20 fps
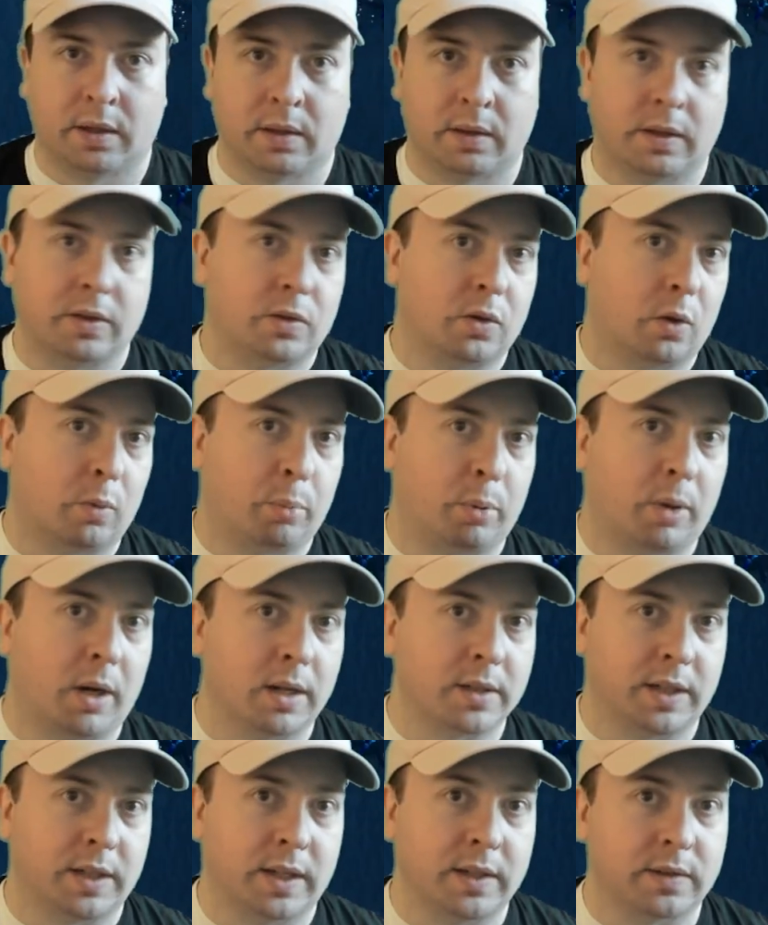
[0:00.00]
This whole
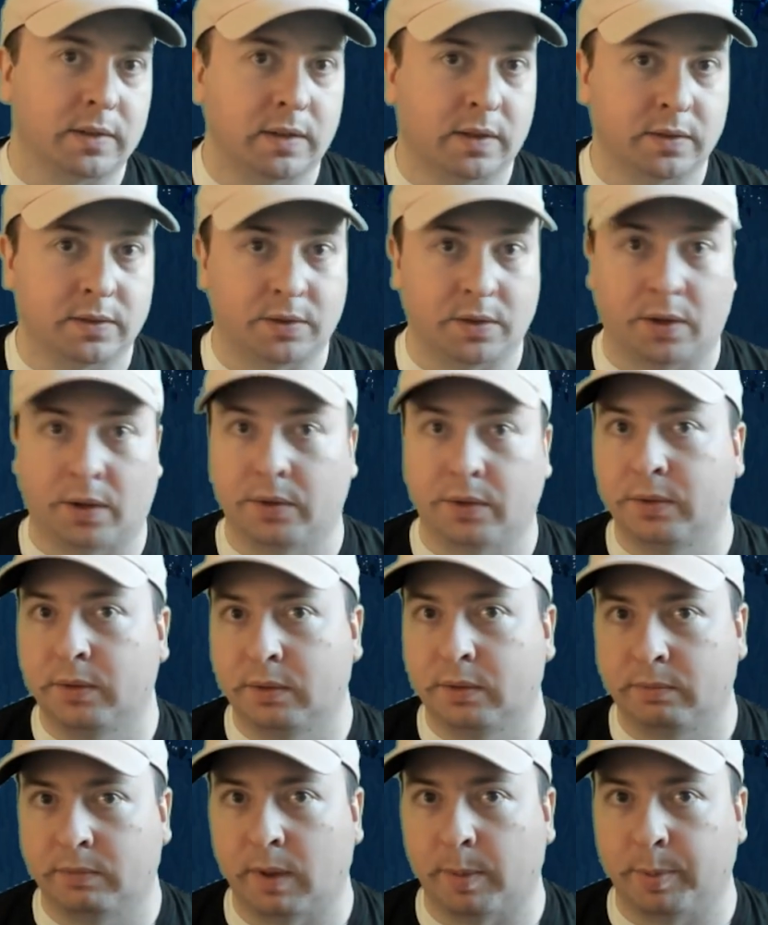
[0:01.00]
process is called
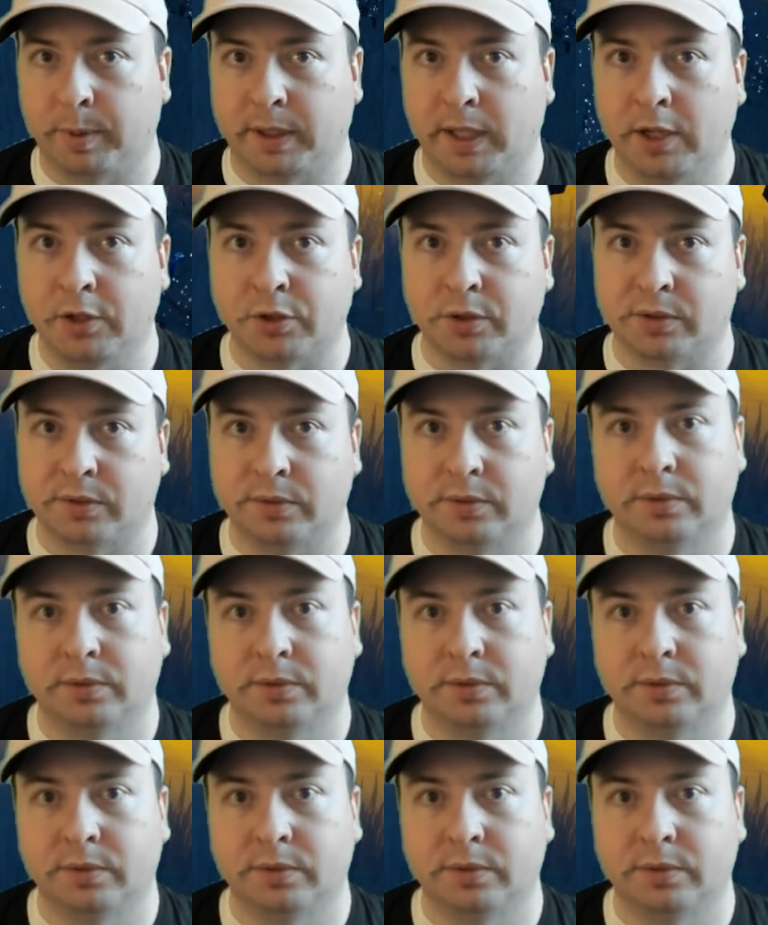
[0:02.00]
replication,